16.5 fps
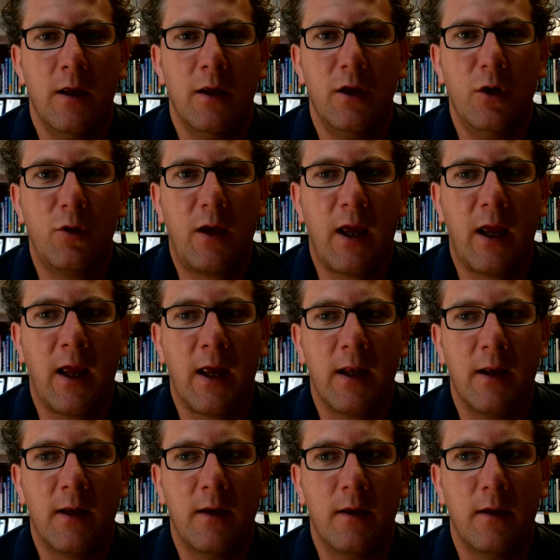You
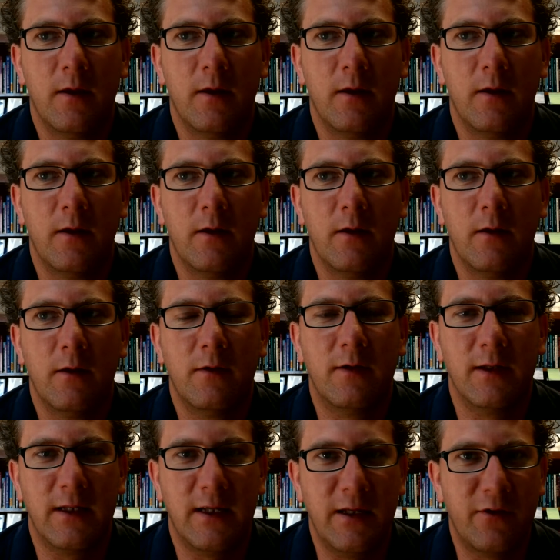can
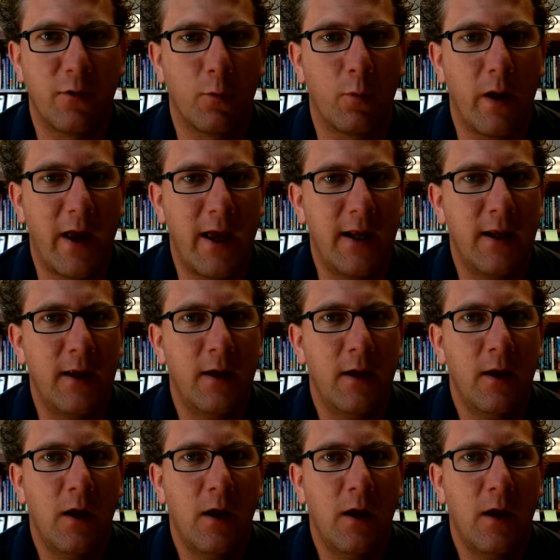delete the red